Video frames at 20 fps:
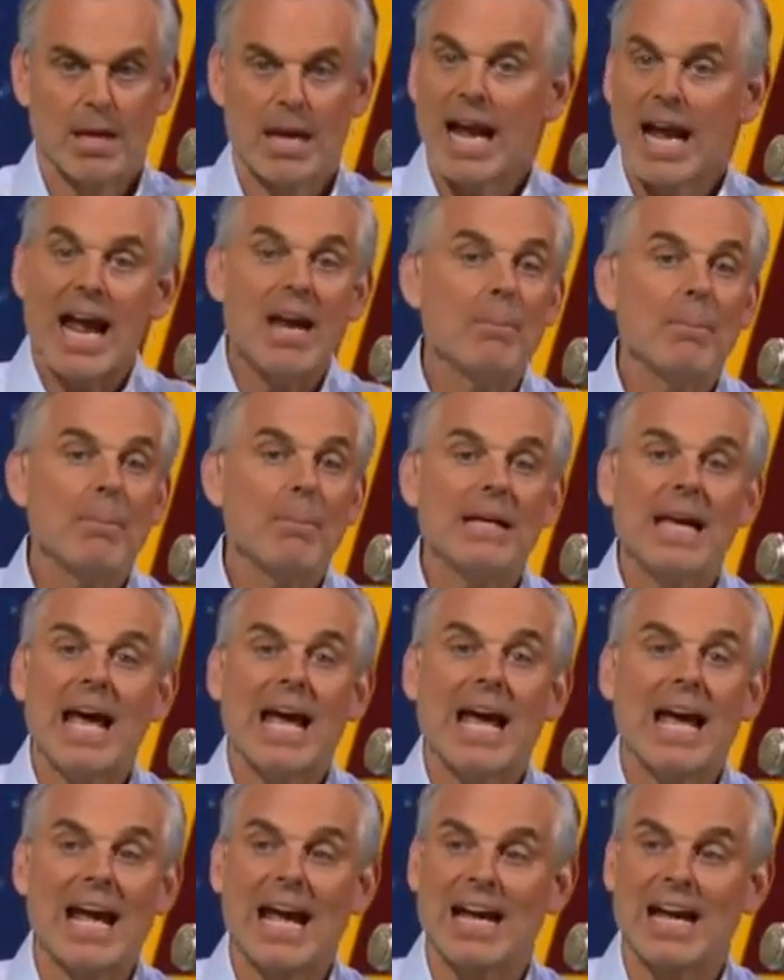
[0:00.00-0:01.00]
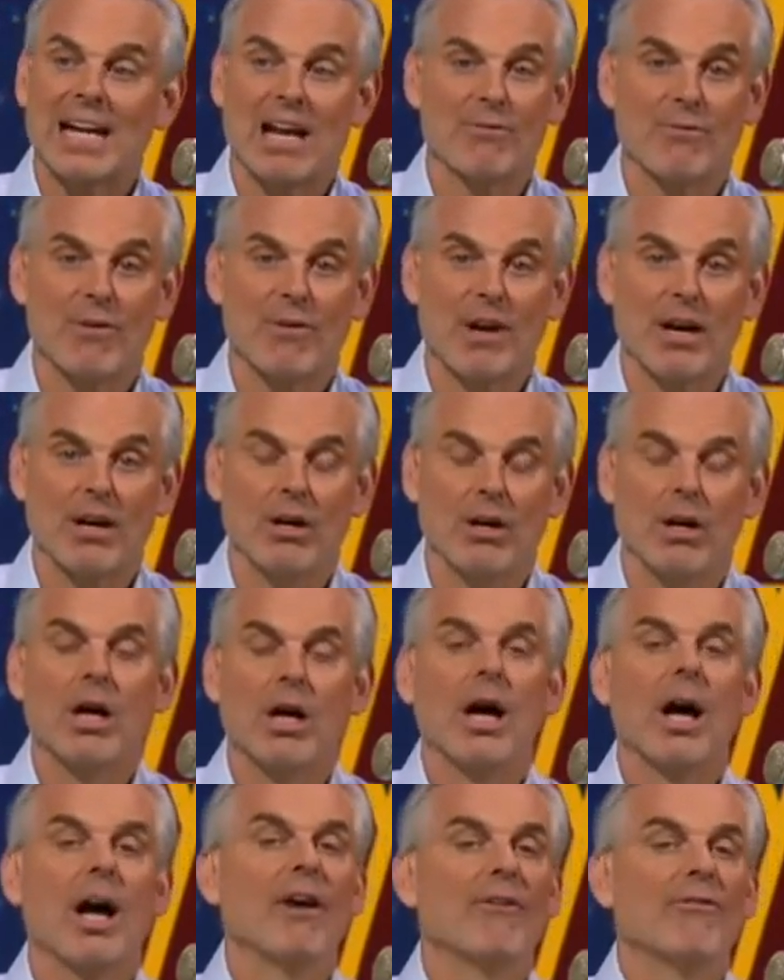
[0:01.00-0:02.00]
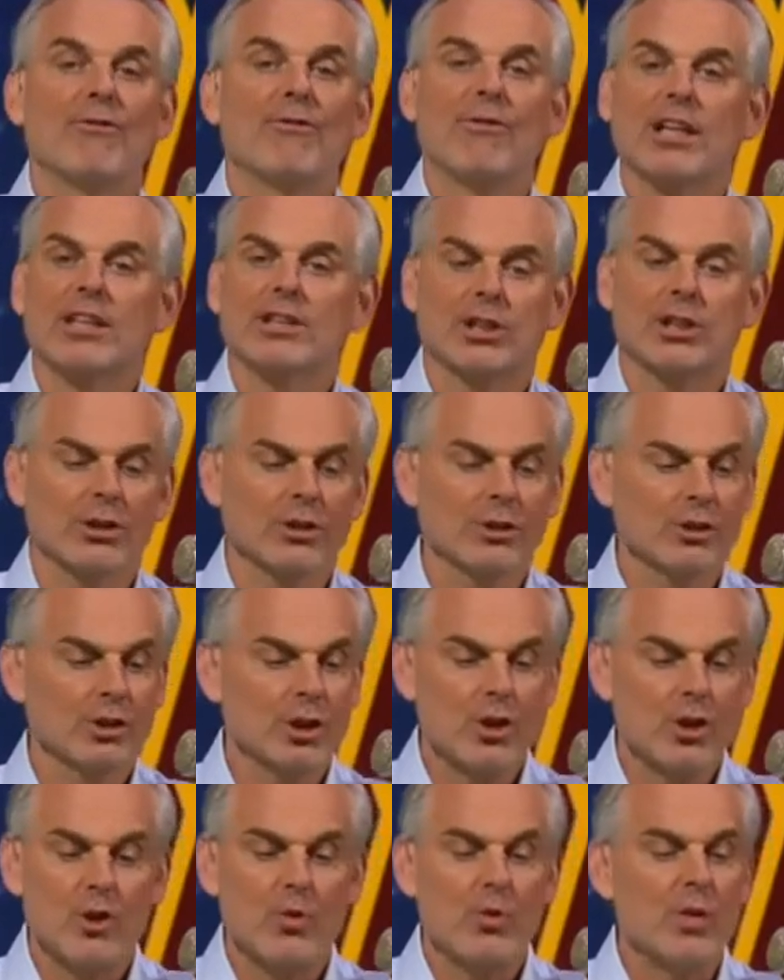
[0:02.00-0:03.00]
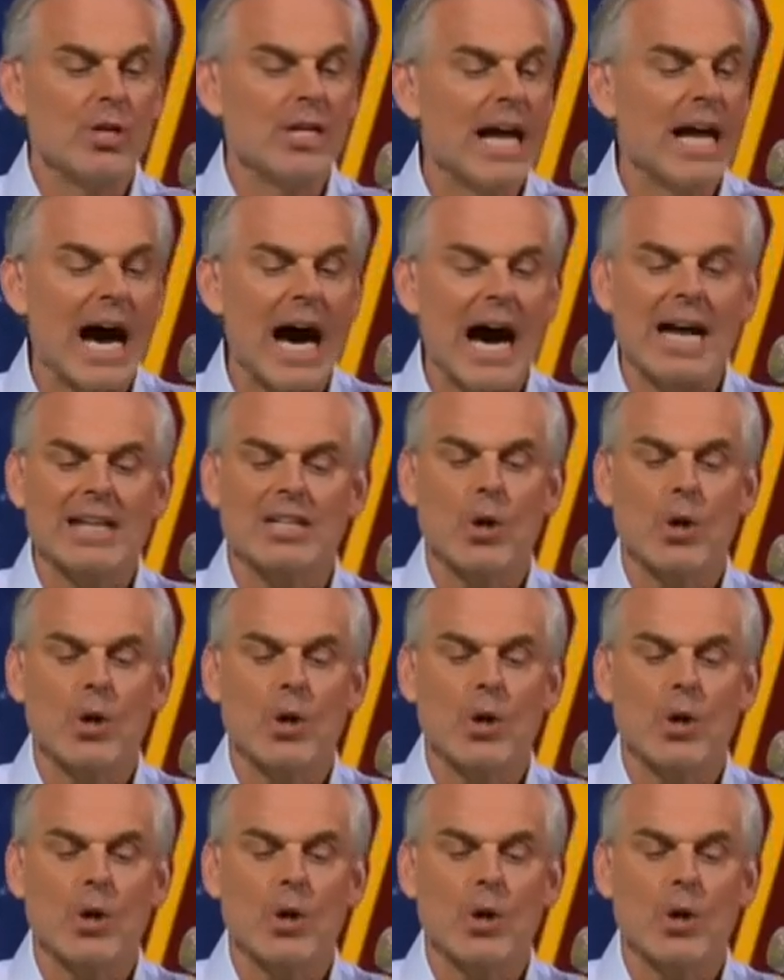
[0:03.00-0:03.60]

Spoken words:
NBA, NFL, officials do not